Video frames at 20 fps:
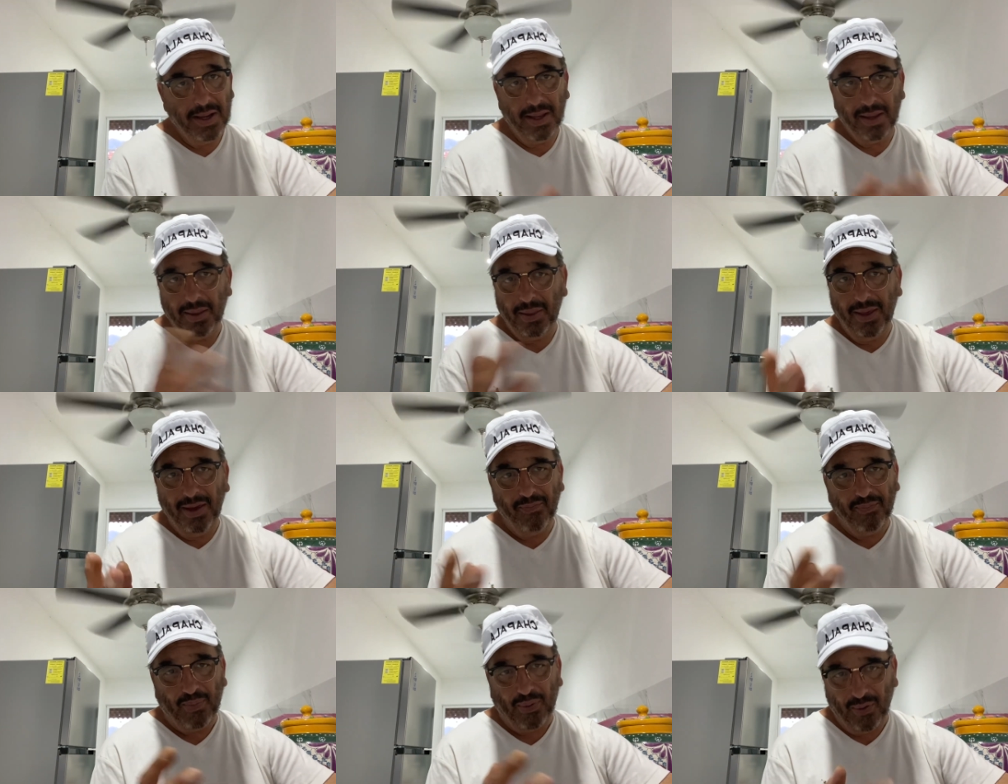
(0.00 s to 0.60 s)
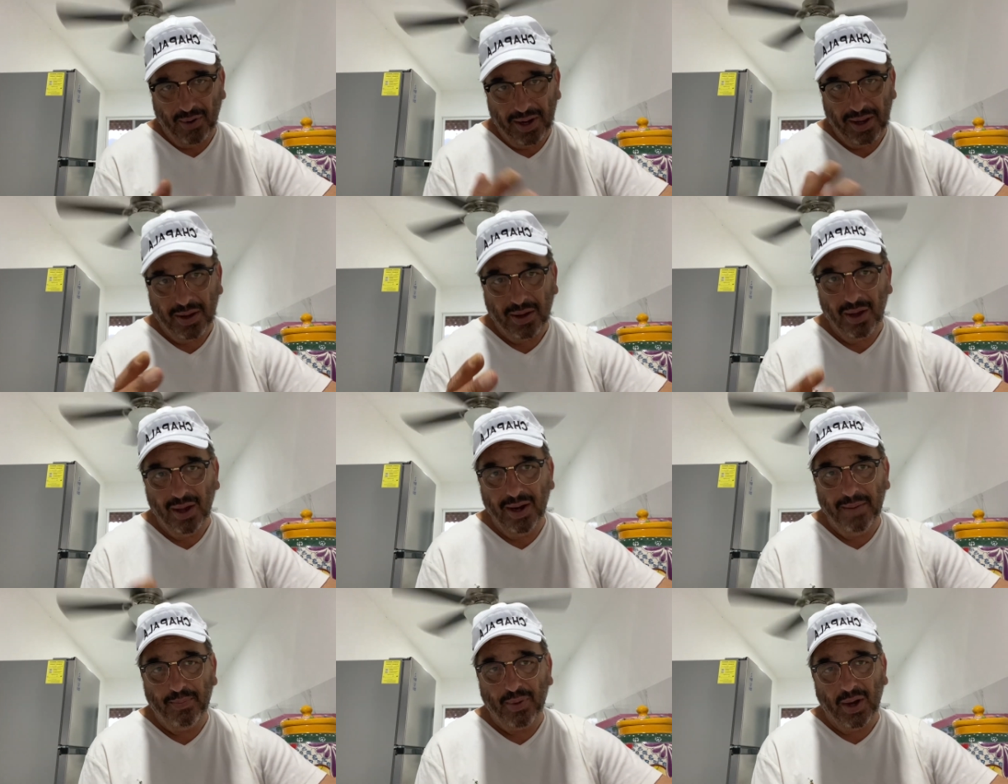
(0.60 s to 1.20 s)
and live pretty
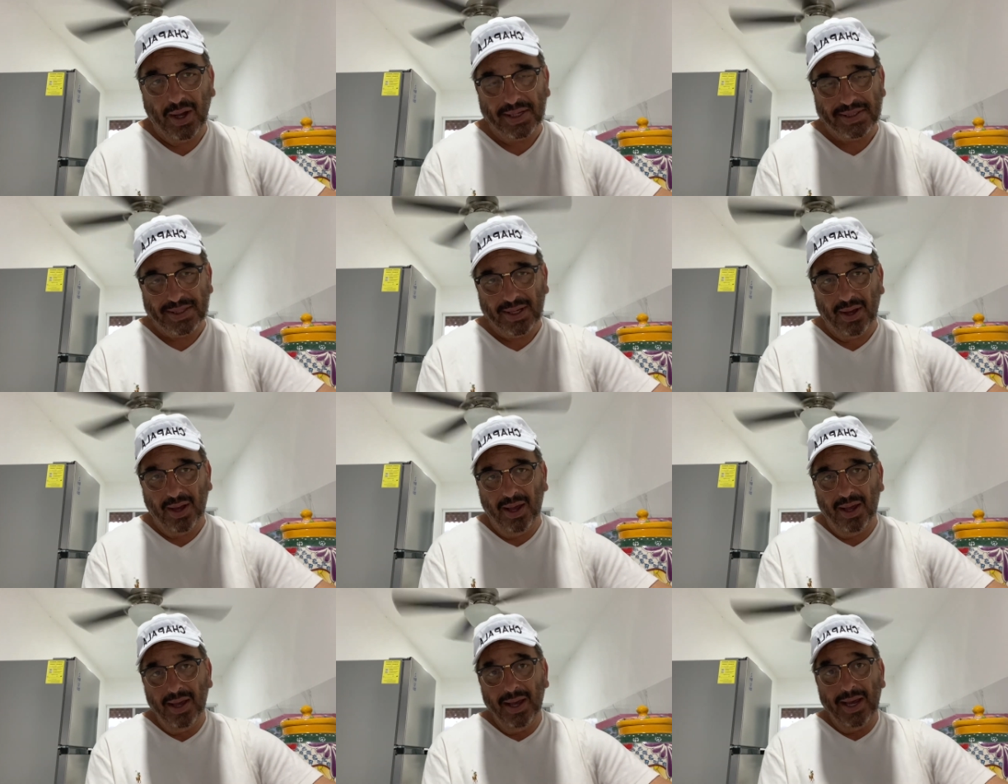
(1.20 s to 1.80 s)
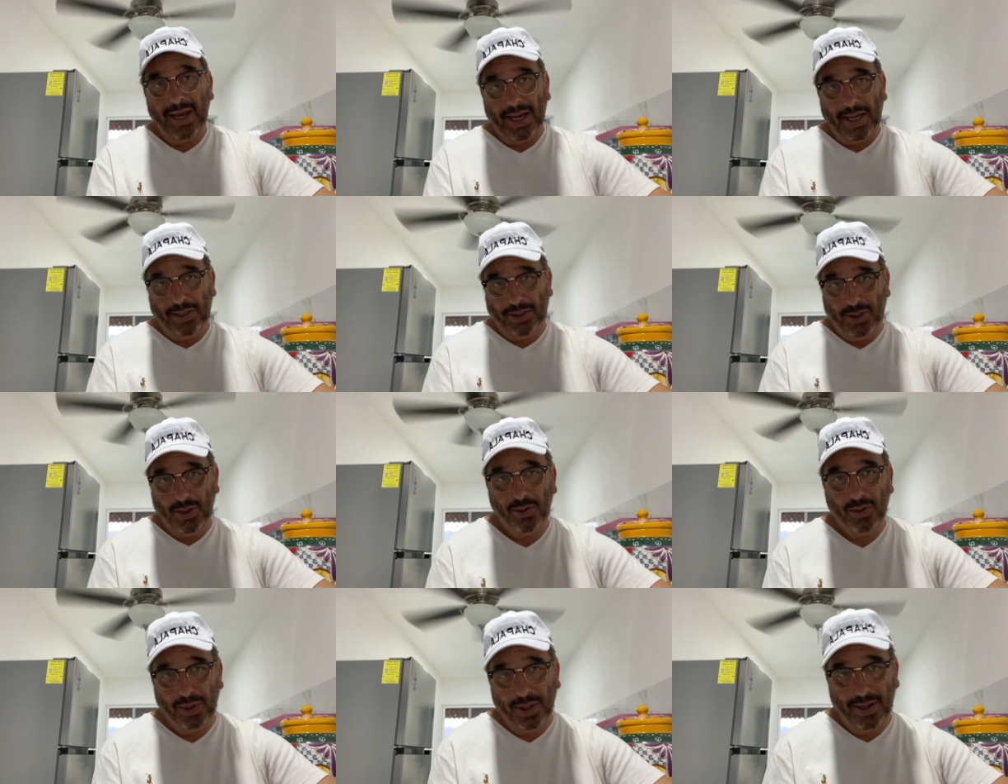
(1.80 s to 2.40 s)
good, but I
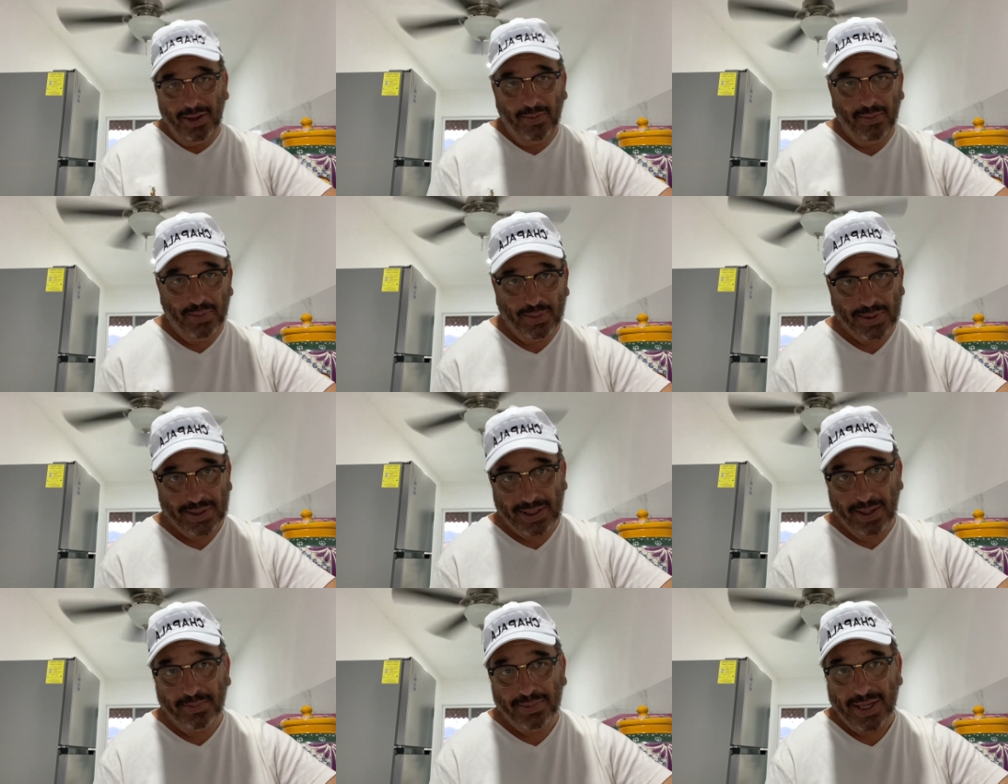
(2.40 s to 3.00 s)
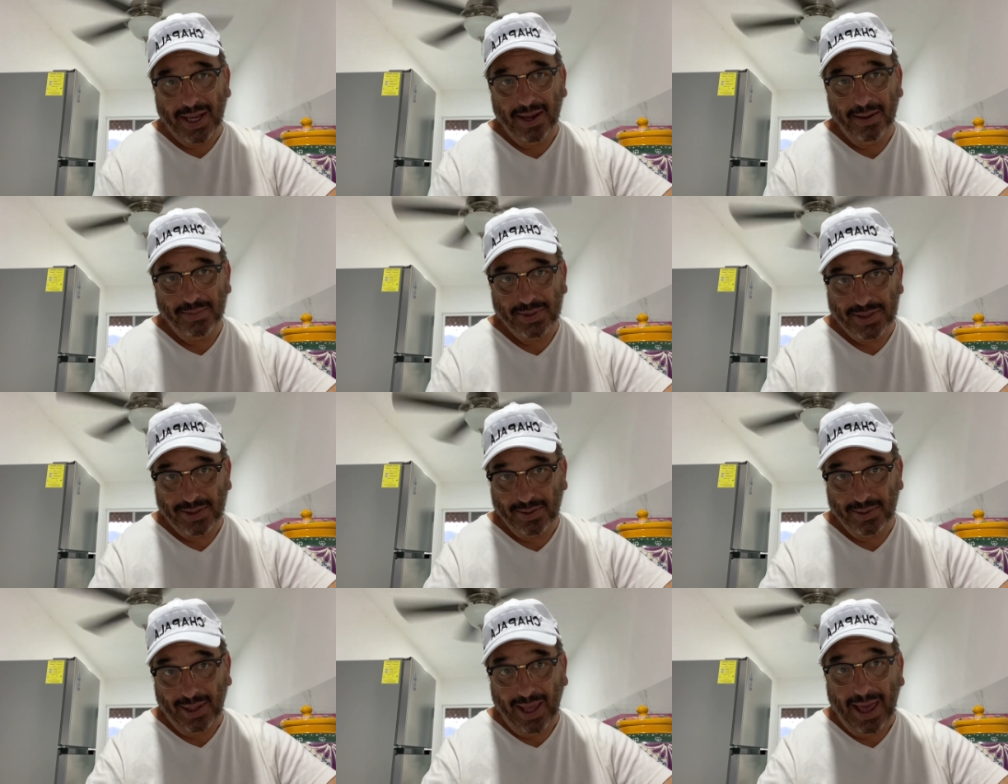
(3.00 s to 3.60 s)
do live
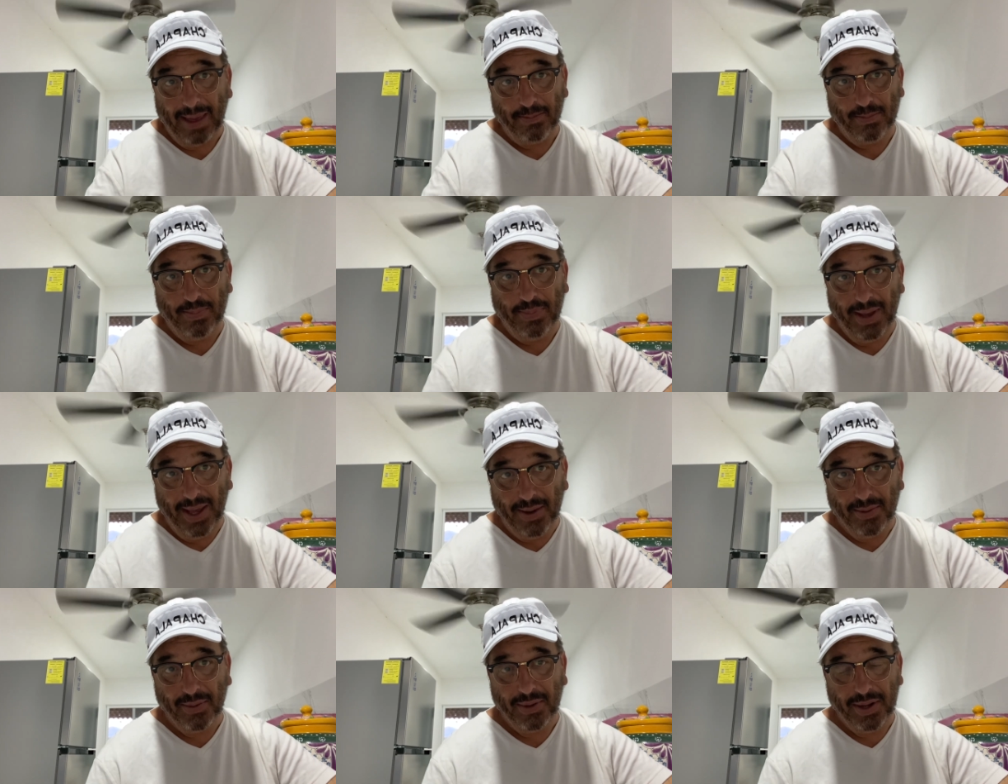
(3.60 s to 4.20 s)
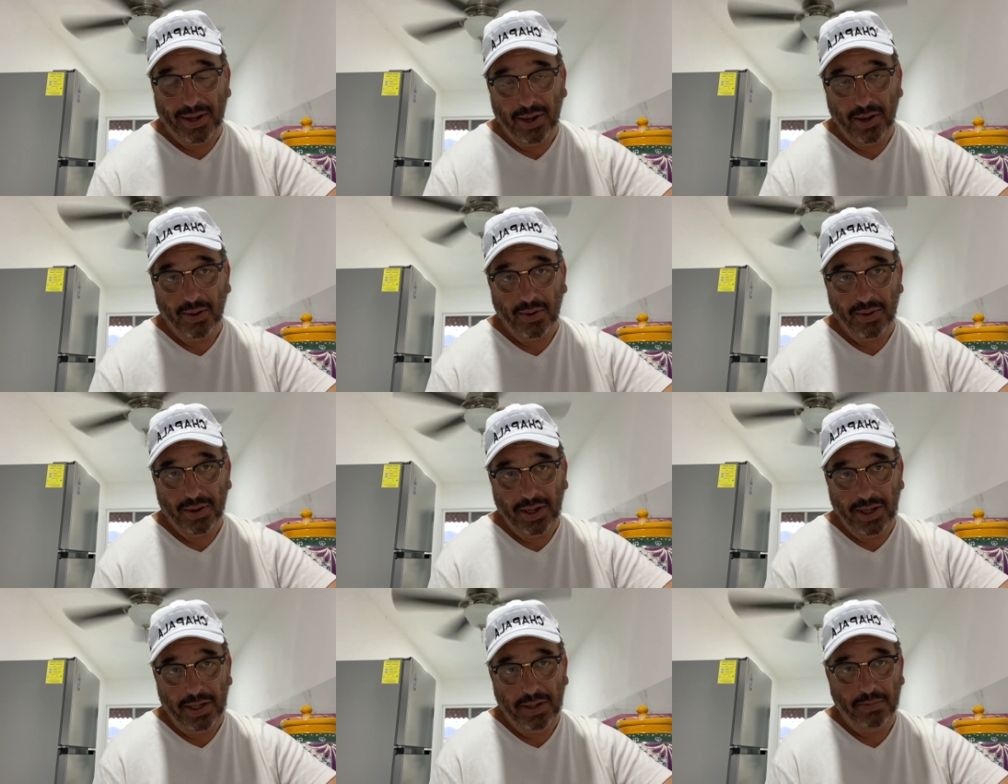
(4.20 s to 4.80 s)
sometimes a lot better
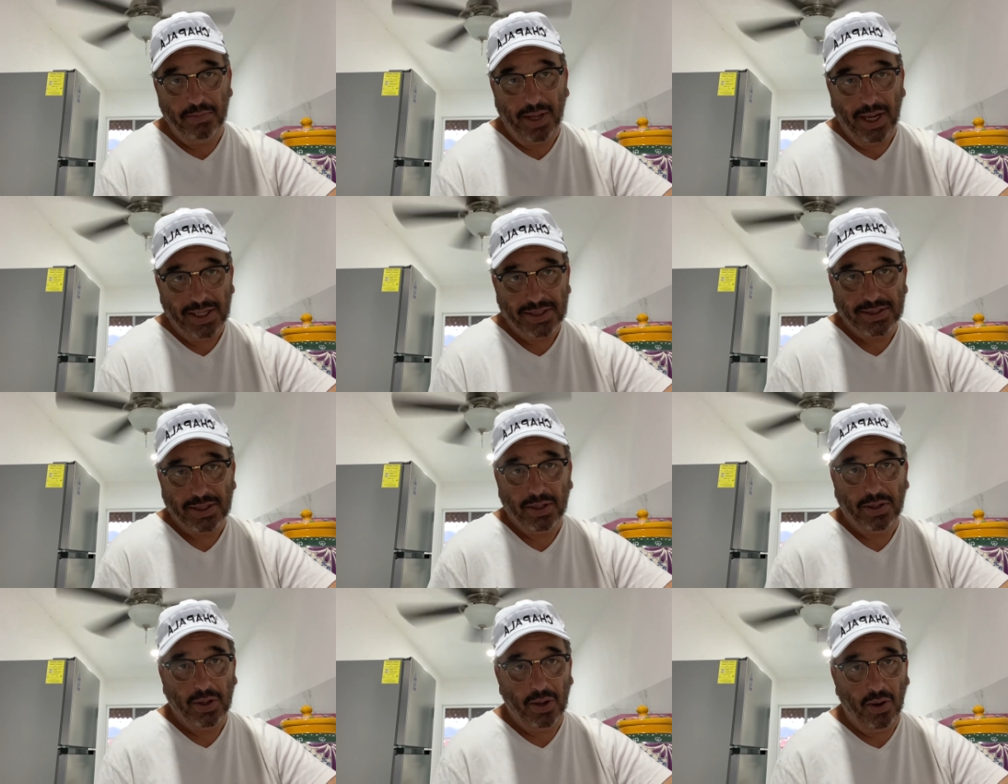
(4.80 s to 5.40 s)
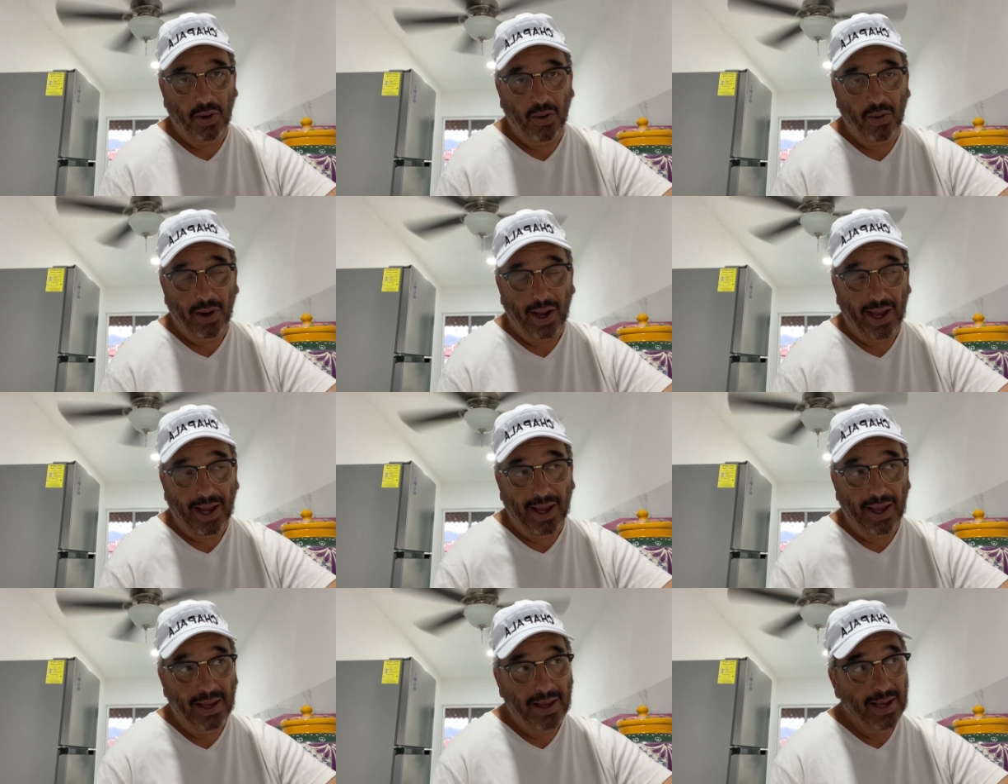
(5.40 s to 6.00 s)
here in Mexico.